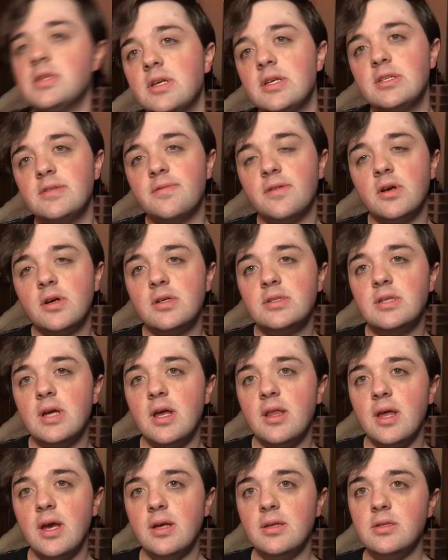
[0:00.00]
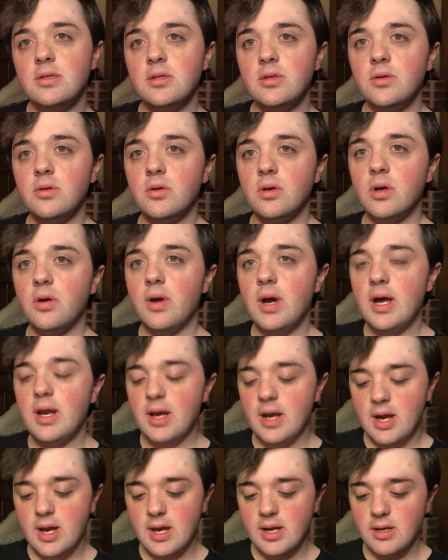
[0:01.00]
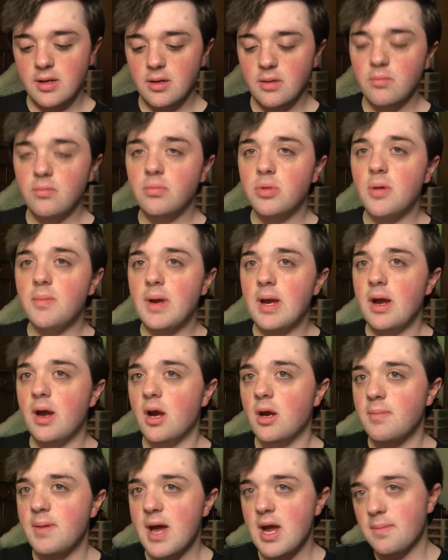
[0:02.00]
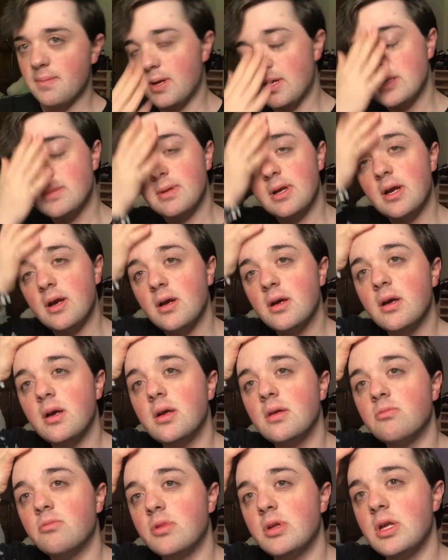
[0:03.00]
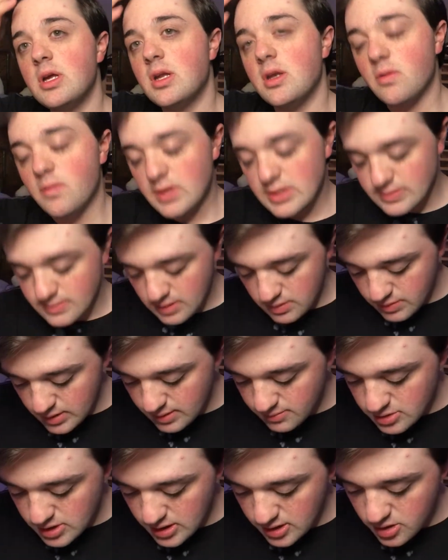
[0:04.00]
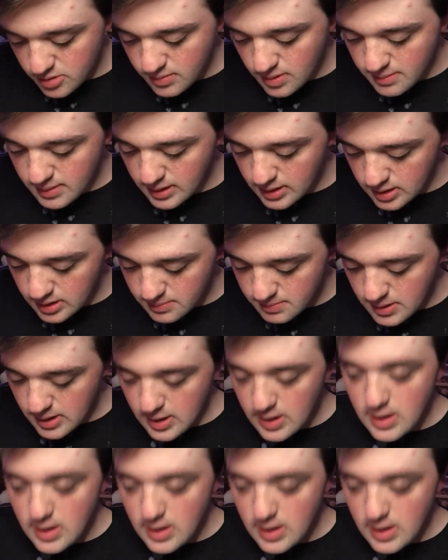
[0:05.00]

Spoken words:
things first, I like to go ahead and put my hair back because my hair really annoys me when I'm trying to do my makeup.